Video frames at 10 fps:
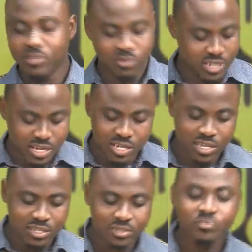Look
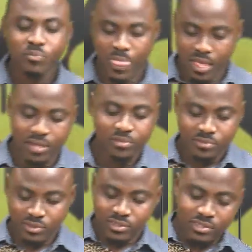yeah.
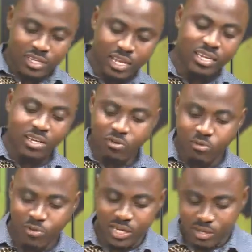Okay. And then
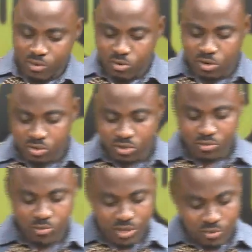kuma ya wa
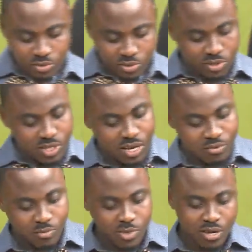cotton we wa tuna
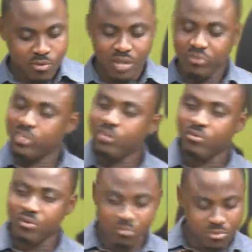we ya wa juni we.